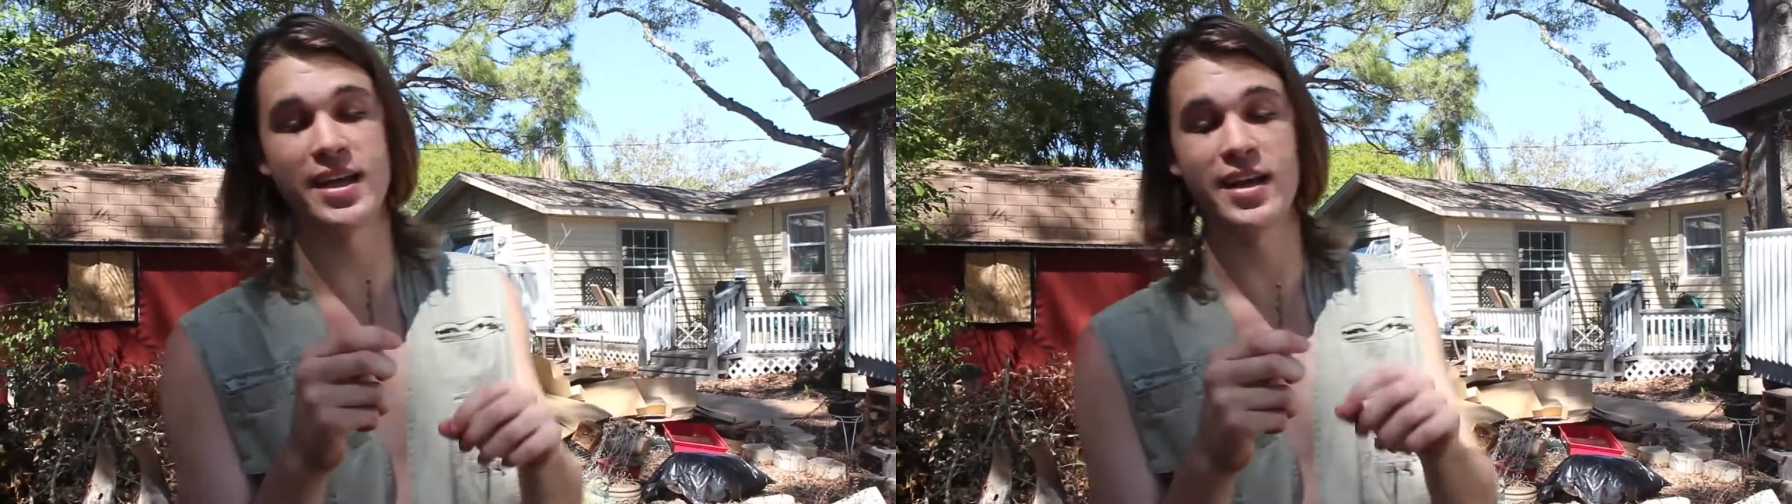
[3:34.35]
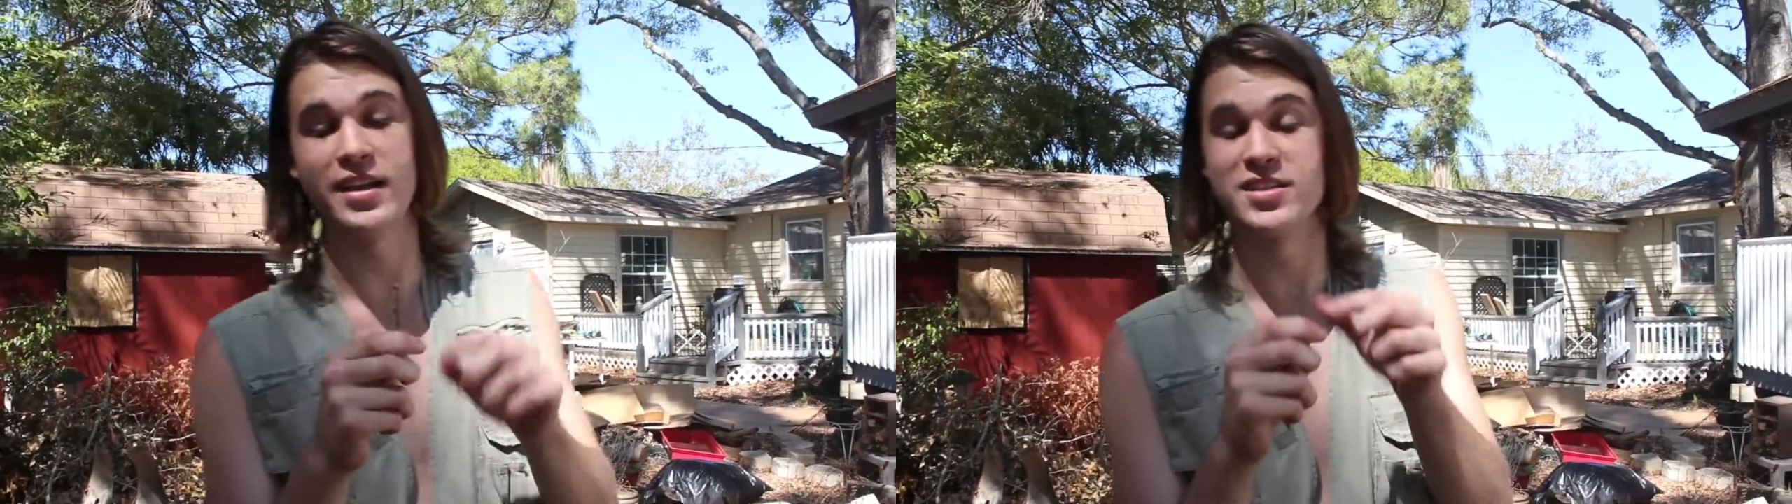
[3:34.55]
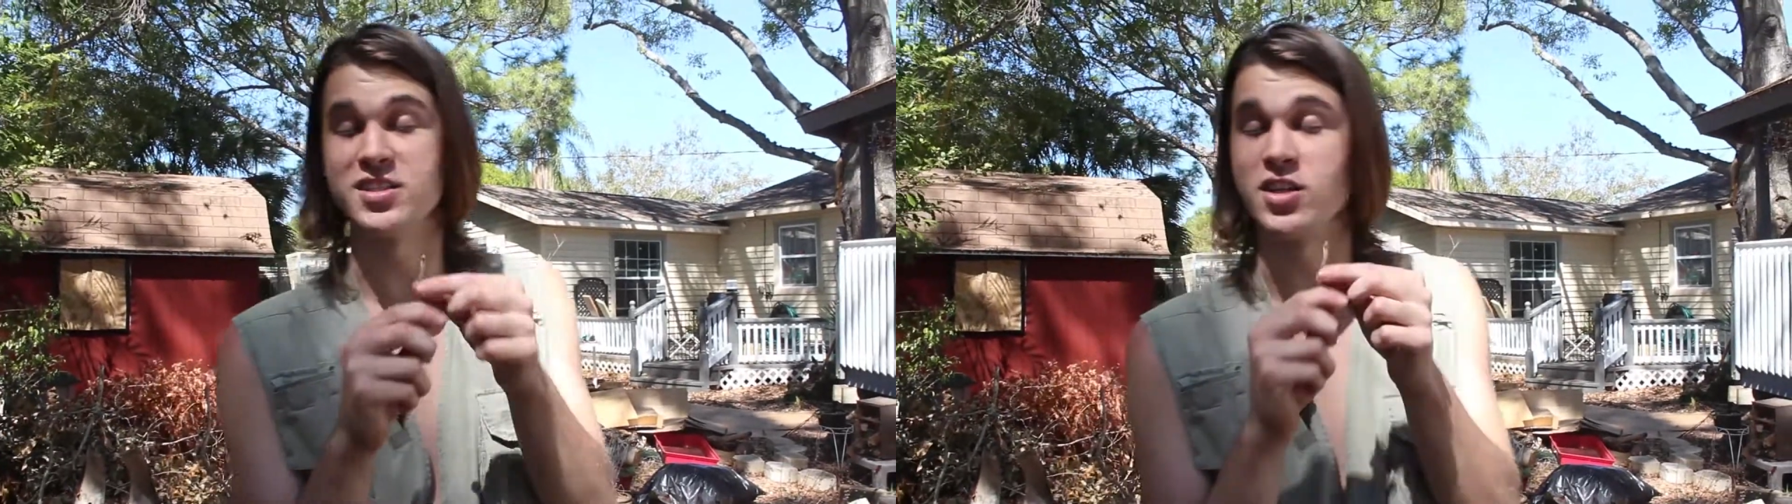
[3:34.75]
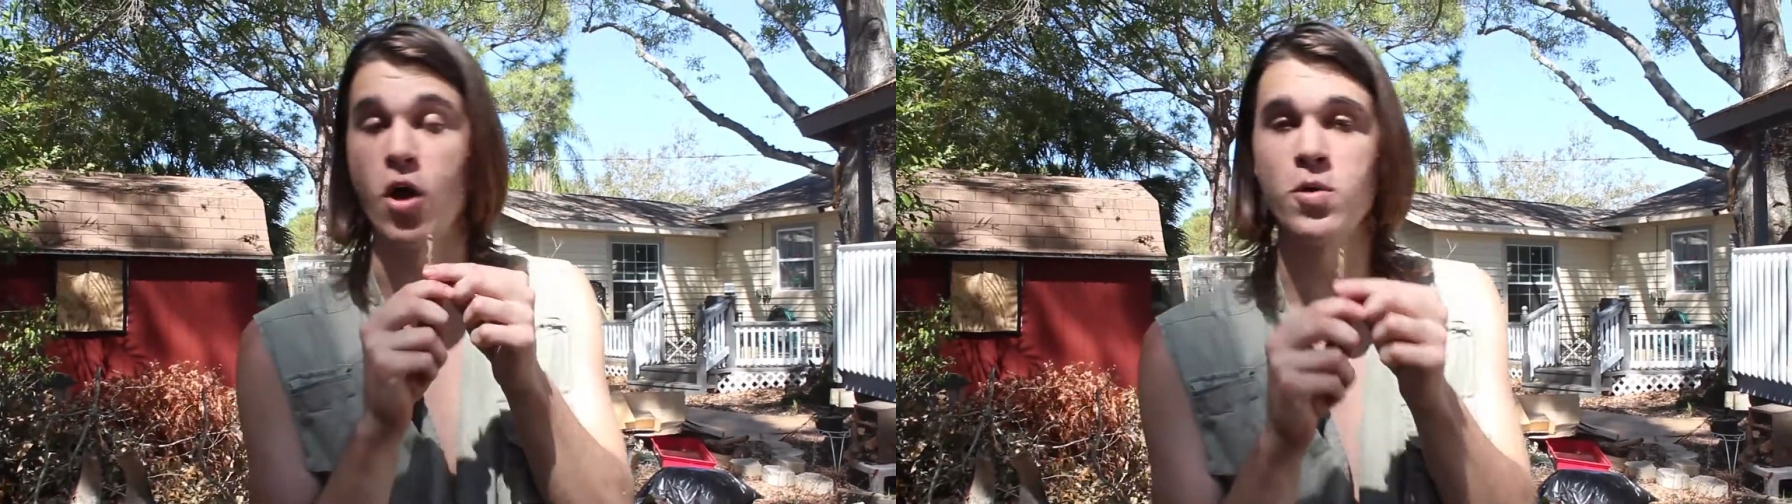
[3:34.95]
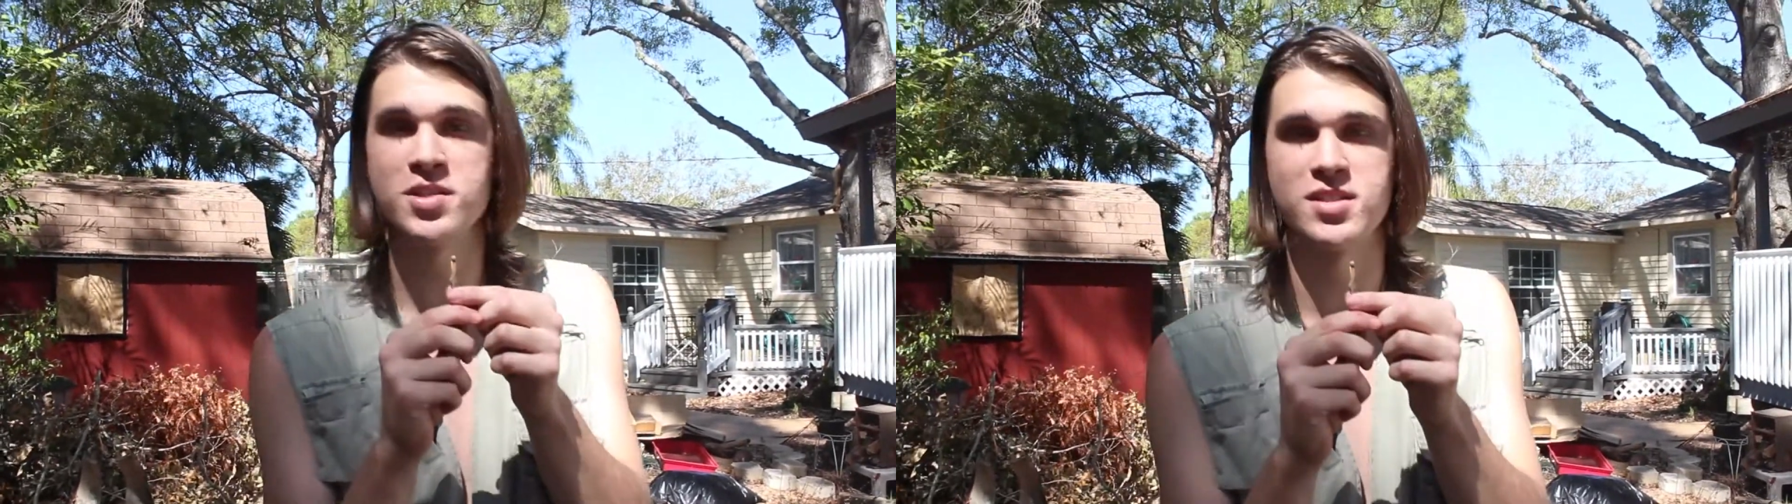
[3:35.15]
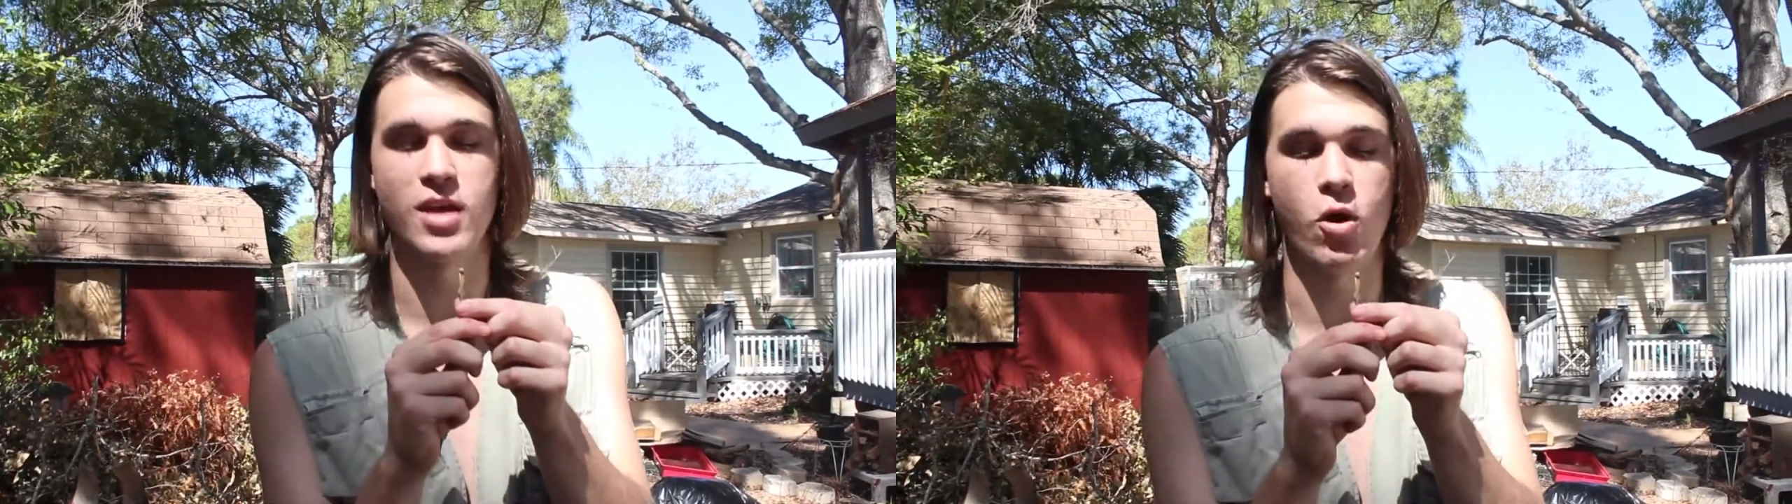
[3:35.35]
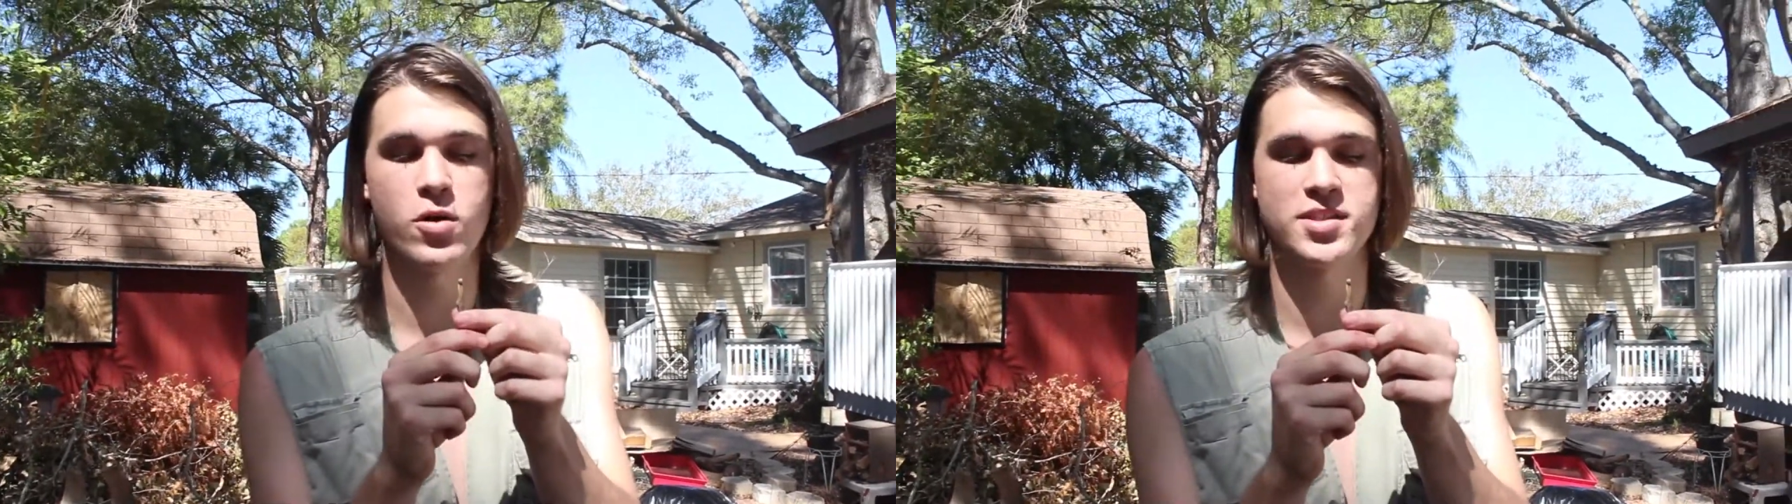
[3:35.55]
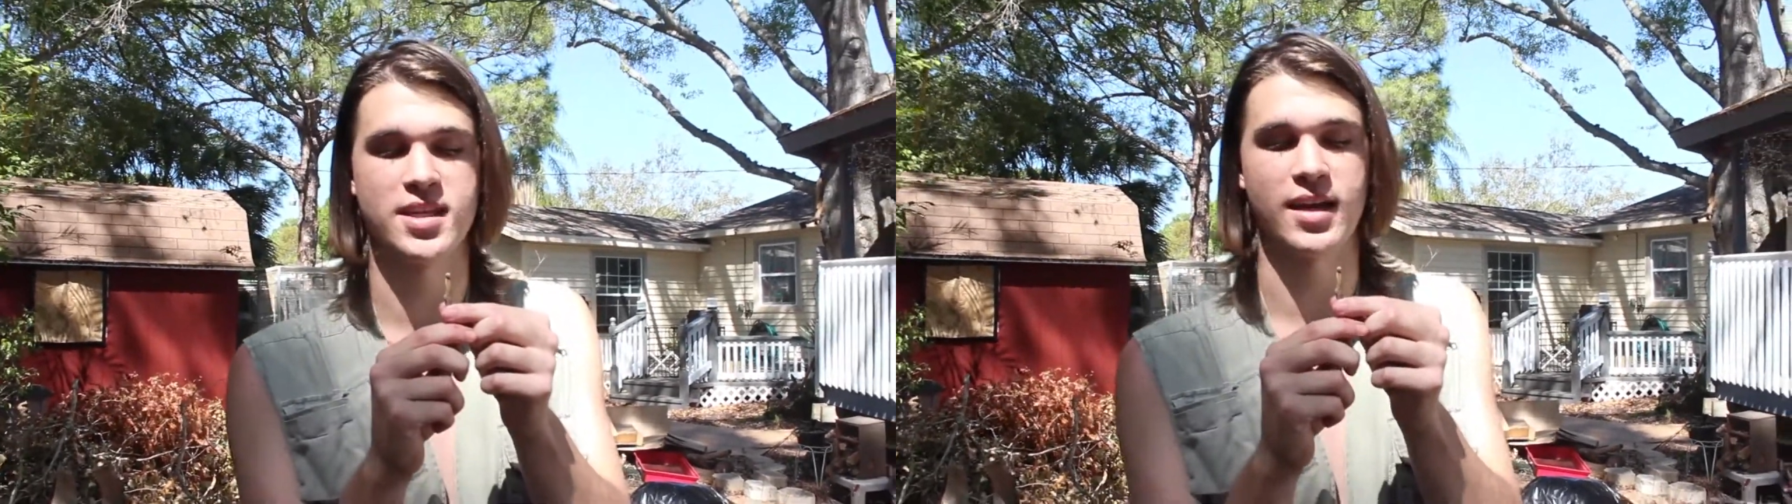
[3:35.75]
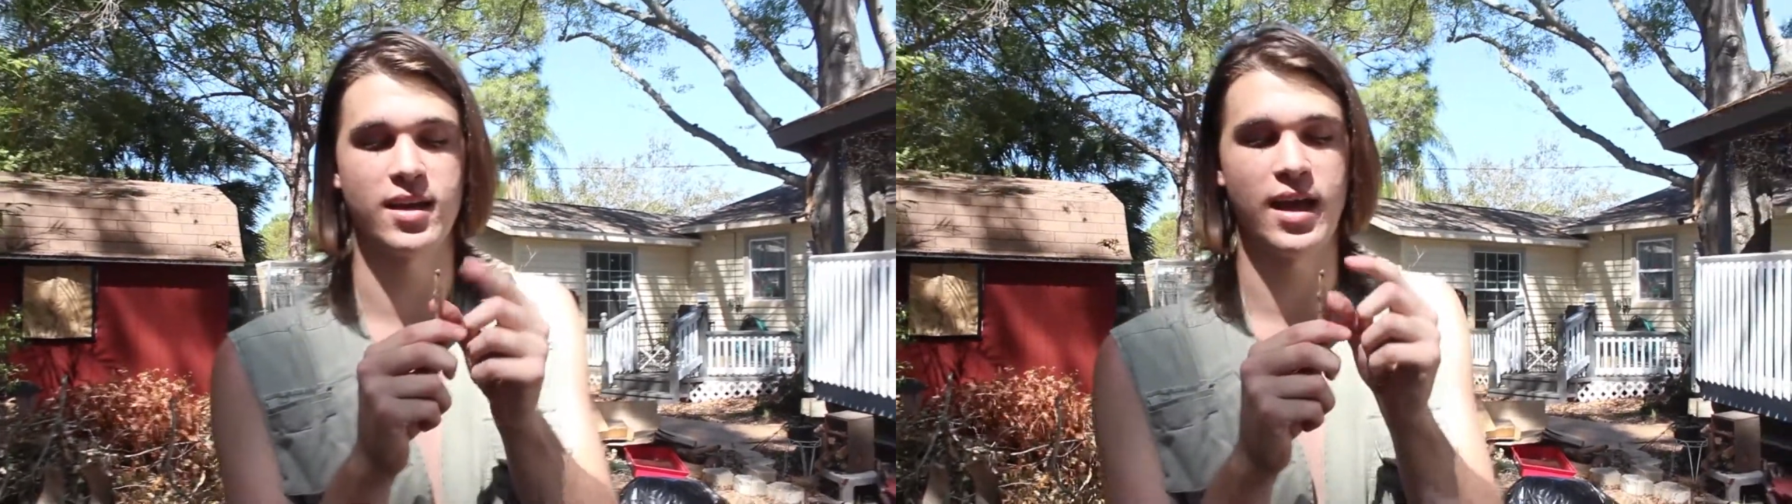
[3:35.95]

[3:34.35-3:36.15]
this is an oak stick,